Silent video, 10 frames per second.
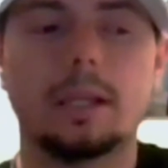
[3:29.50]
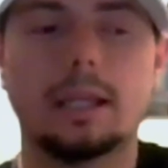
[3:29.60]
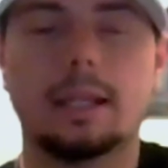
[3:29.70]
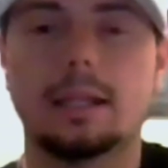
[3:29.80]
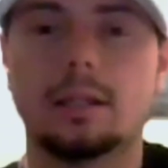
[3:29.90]

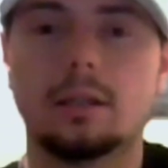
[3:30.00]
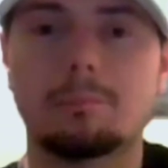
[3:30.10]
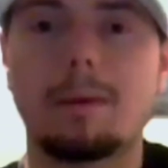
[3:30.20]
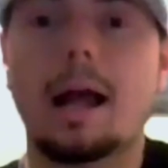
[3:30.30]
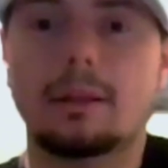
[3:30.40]
in
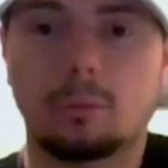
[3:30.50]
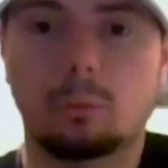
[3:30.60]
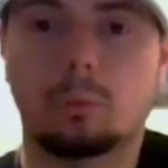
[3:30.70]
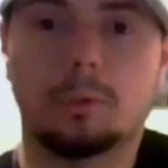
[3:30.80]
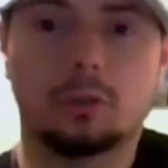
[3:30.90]
the boxing
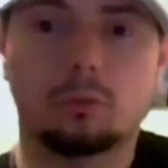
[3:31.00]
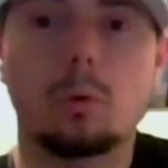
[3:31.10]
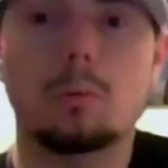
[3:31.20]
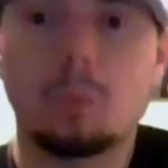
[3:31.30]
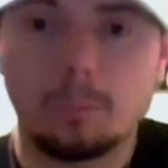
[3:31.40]
world, when you're
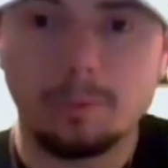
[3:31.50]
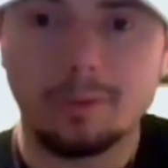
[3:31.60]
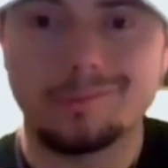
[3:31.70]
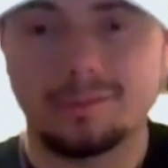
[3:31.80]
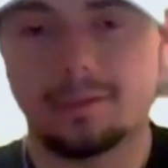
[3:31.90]
throwing more
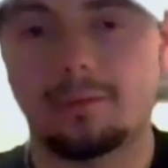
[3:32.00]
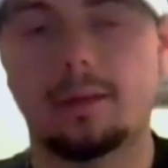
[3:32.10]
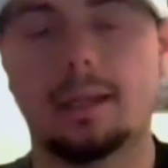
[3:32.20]
punches